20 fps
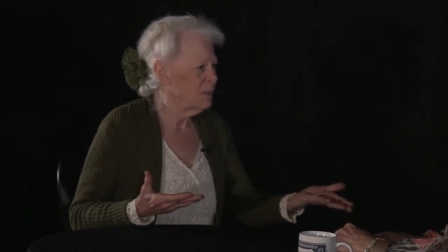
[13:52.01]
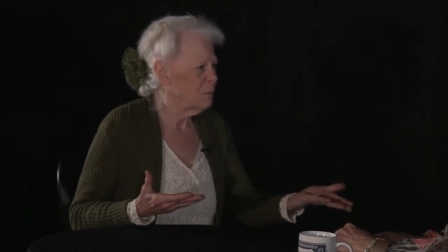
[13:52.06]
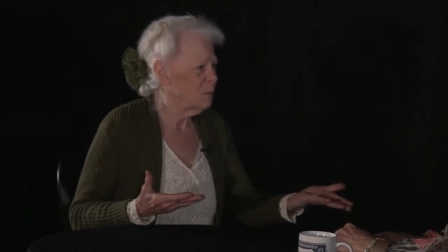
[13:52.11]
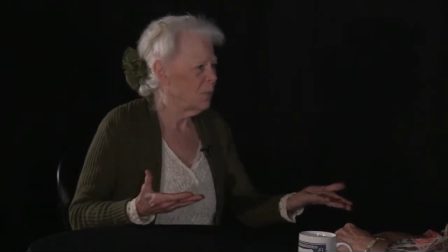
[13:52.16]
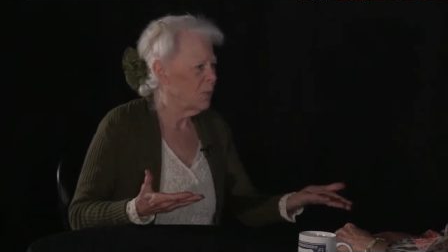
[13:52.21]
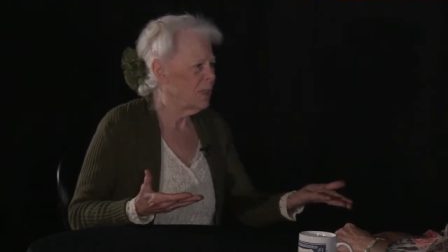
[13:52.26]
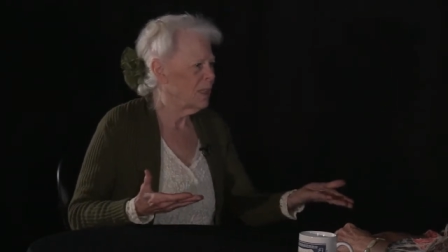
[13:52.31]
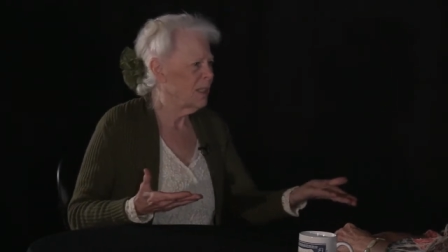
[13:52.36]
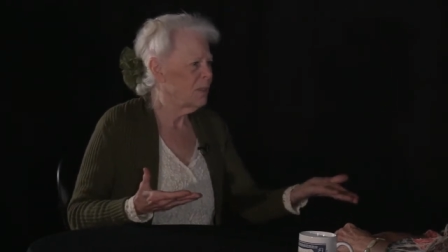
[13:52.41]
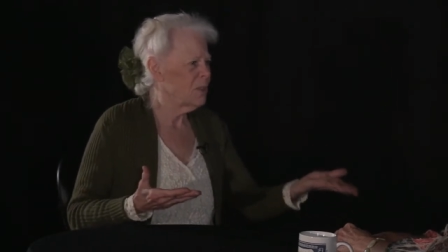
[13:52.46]

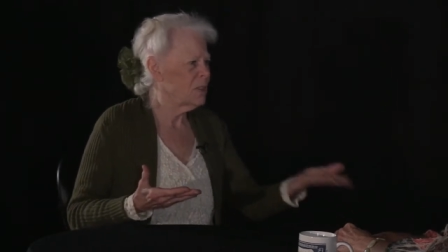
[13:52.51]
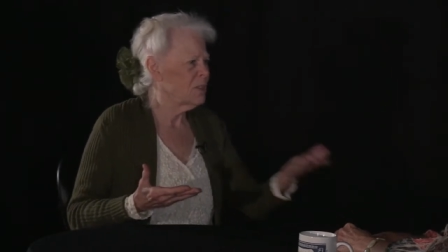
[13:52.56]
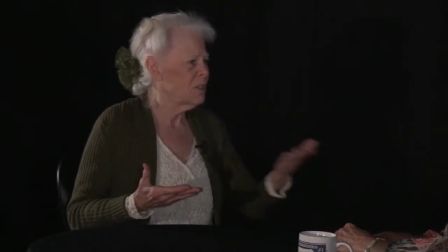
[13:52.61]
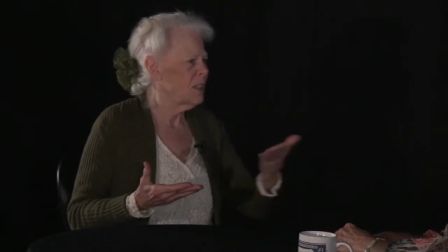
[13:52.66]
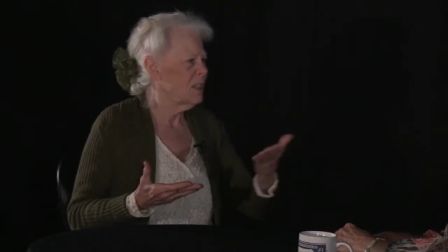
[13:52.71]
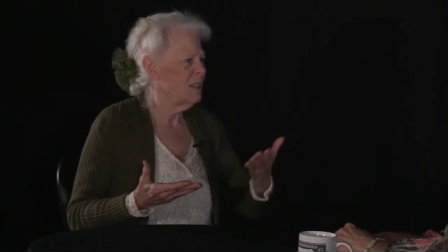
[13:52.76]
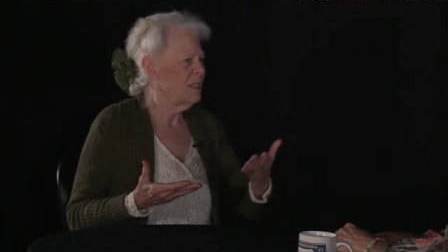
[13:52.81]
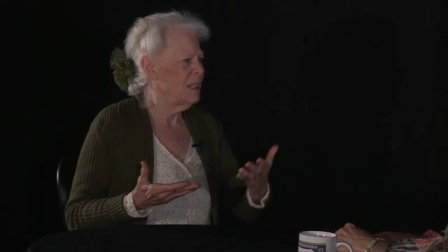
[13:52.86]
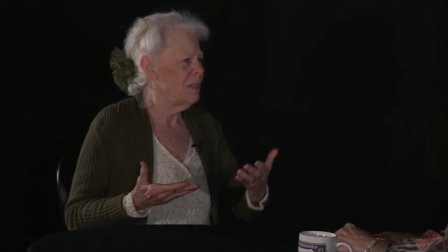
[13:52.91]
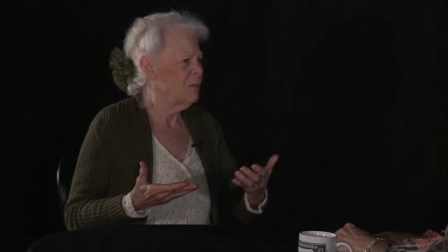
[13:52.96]
Boy, that was
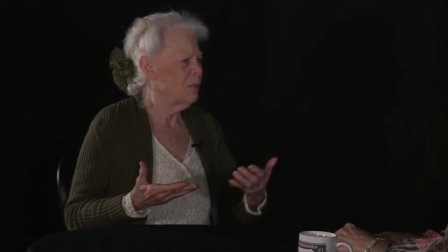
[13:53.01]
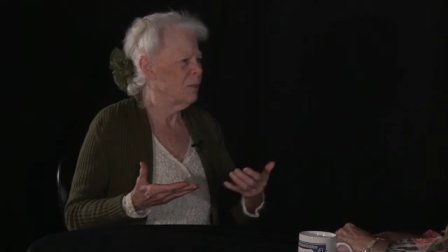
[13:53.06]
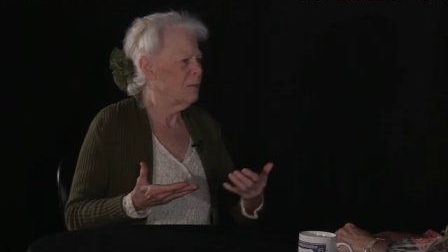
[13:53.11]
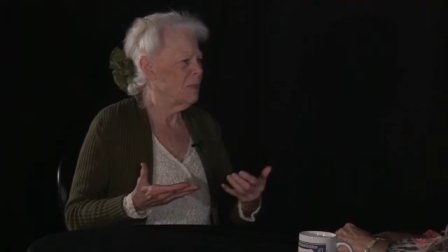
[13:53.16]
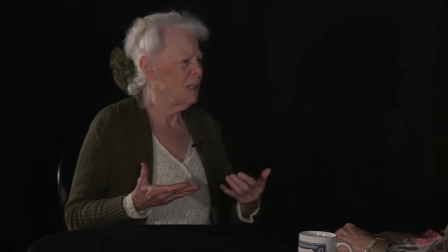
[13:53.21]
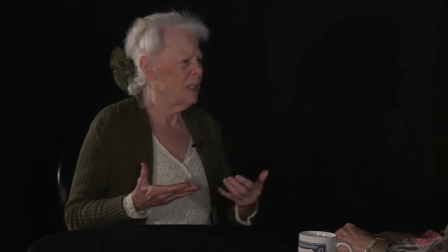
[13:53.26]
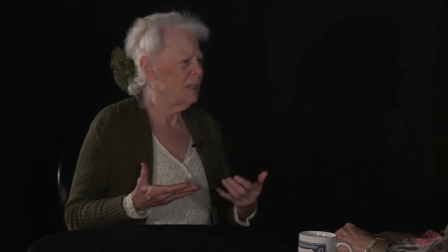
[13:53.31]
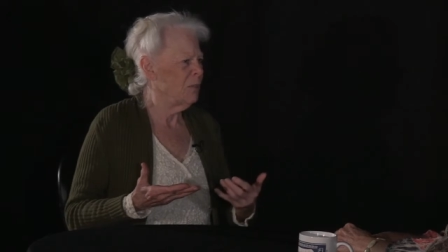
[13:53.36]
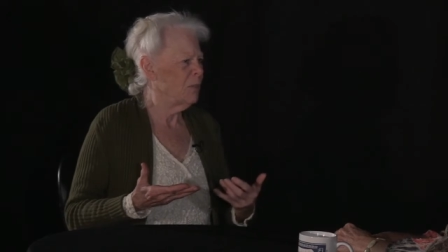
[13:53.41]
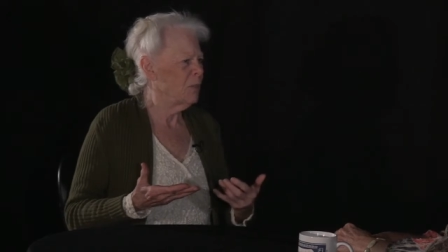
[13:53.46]
key for
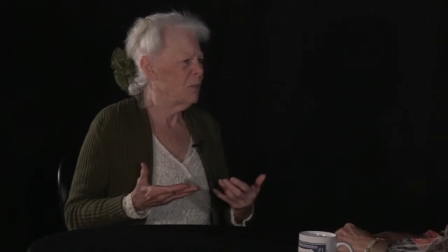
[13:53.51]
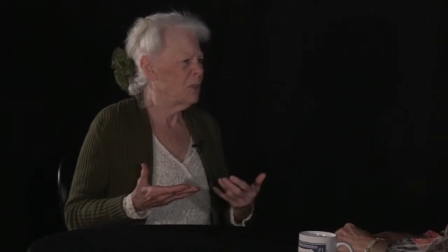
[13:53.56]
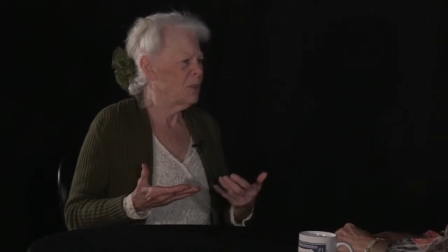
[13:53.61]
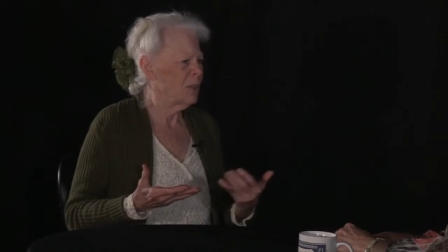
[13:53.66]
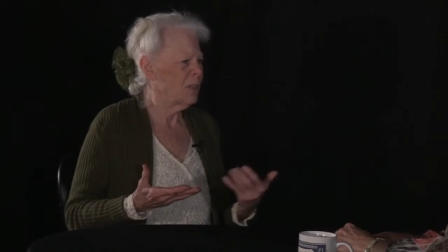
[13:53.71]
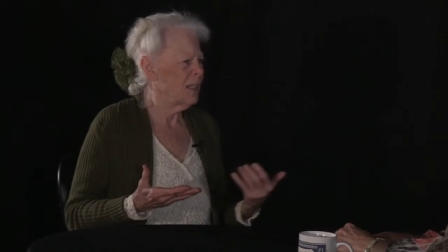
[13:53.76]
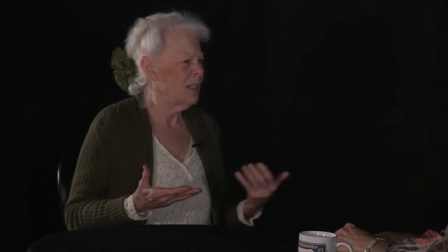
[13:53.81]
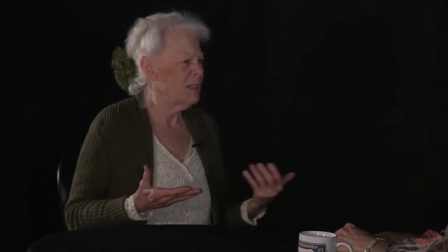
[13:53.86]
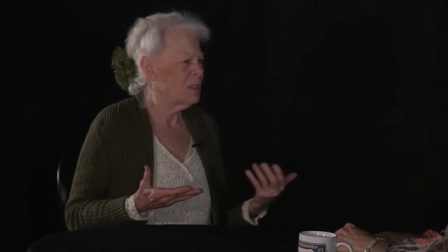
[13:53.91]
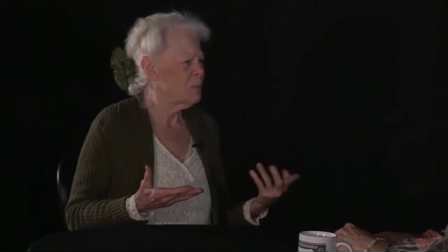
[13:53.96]
me when your
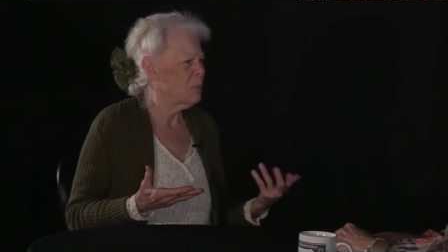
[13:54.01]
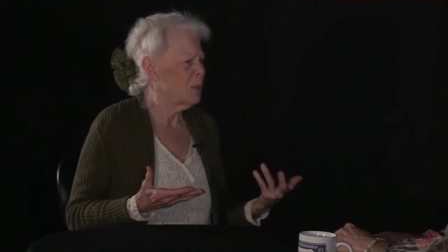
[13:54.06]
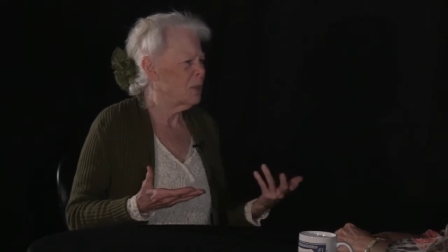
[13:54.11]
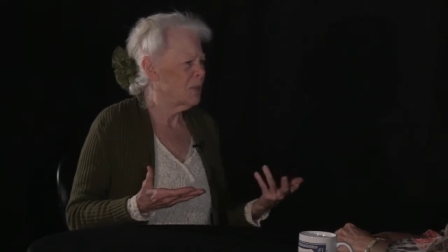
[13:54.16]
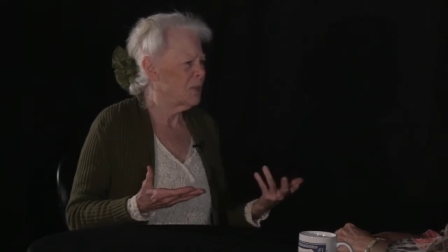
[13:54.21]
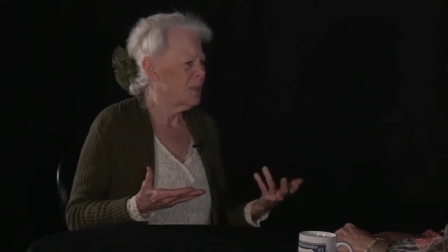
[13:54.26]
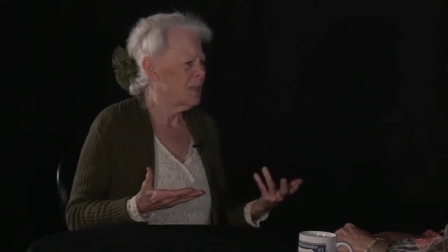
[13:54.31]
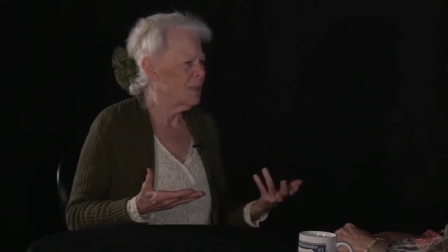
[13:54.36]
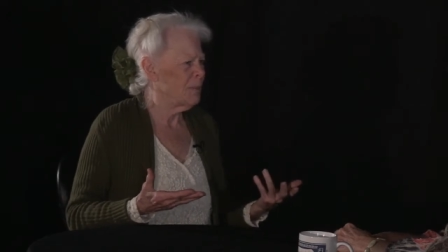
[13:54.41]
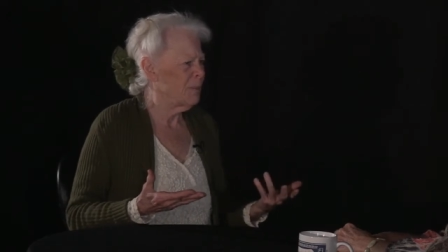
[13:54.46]
last mm-hmm.
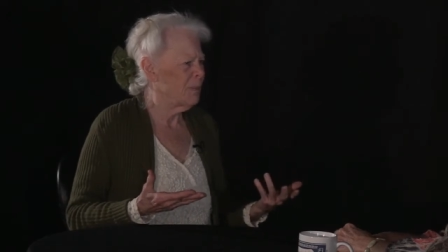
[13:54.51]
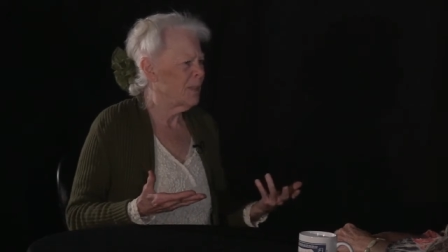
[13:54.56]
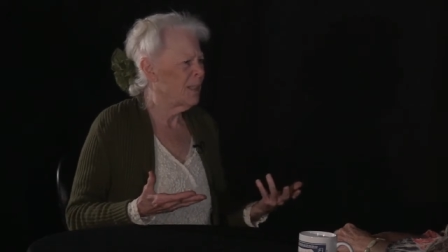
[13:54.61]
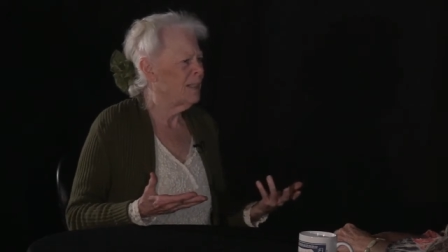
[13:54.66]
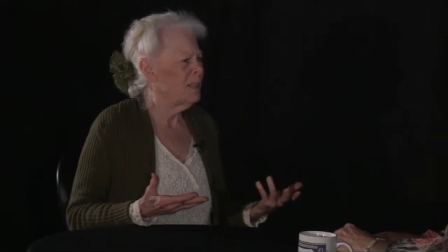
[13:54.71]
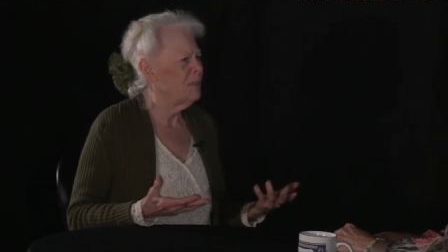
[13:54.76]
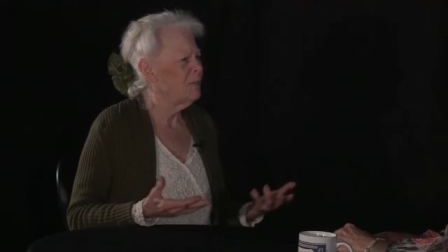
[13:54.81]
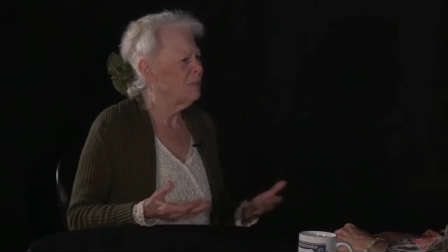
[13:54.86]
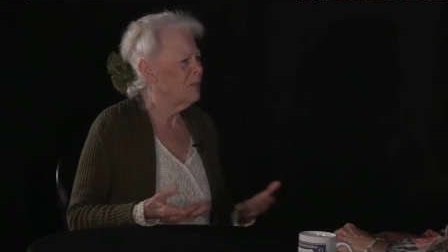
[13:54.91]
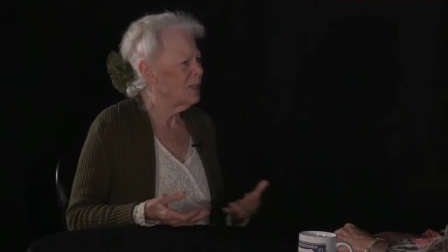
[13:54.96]
program. Mm
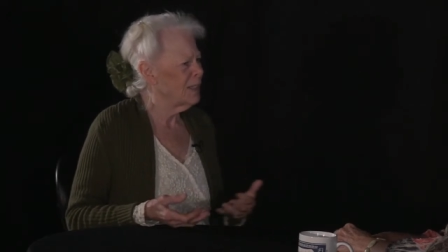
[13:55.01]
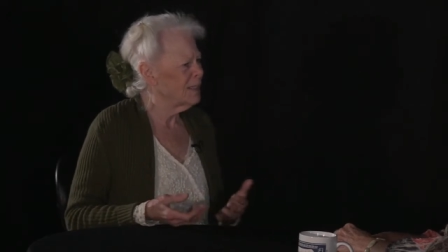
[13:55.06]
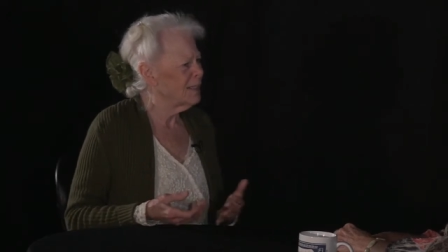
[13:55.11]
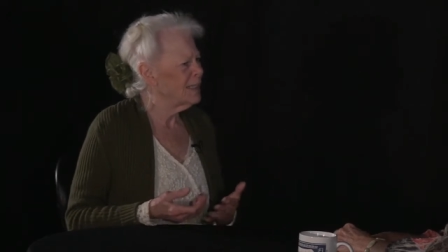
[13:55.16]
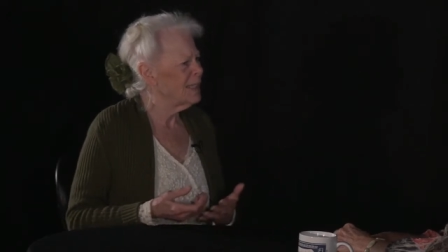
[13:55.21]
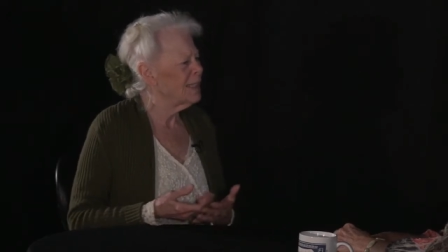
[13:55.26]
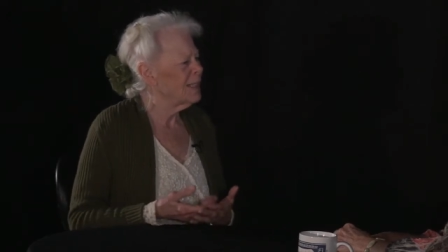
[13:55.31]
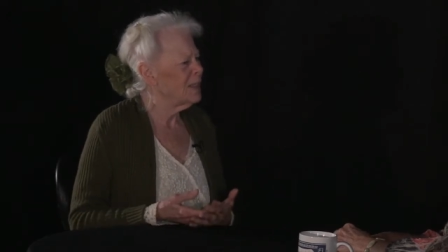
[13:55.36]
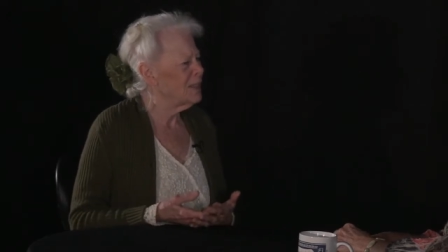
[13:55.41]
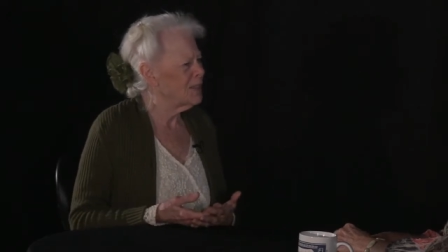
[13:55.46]
-hmm.
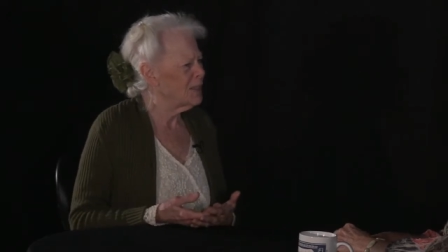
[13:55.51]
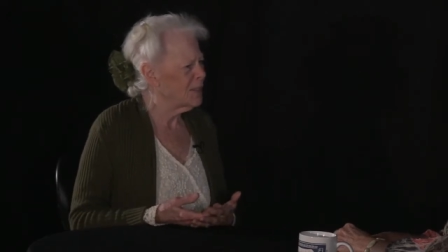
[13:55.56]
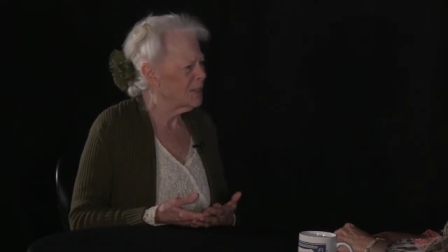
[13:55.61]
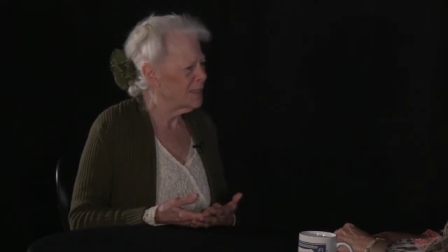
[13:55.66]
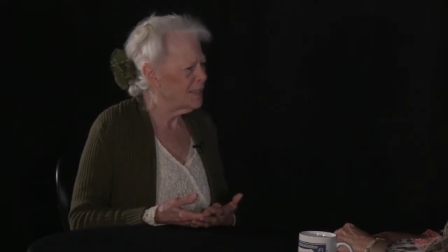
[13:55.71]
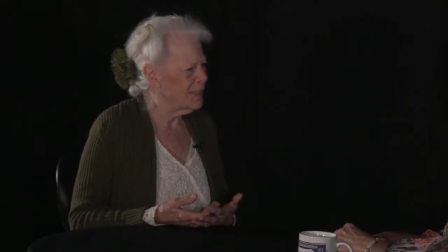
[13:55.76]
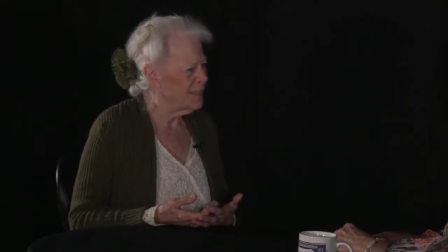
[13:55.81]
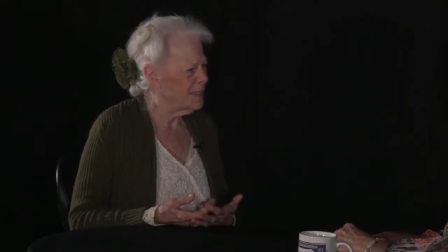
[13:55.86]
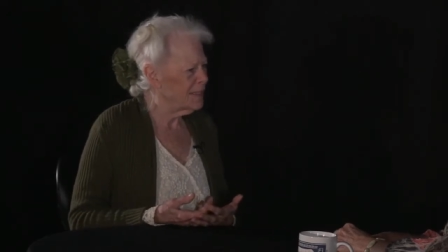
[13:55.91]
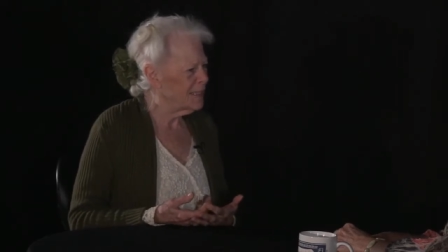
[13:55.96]
Feeling
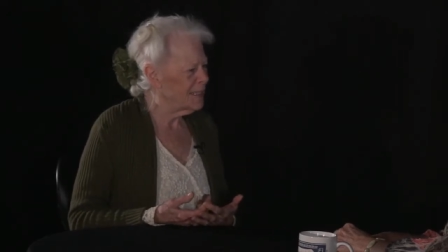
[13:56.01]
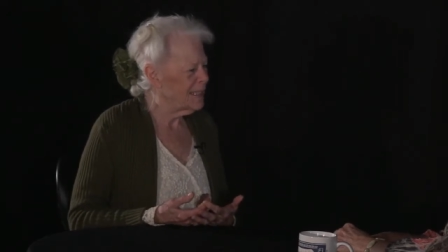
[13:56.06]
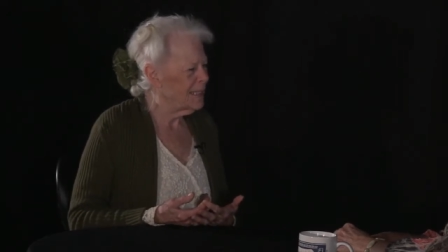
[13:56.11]
good.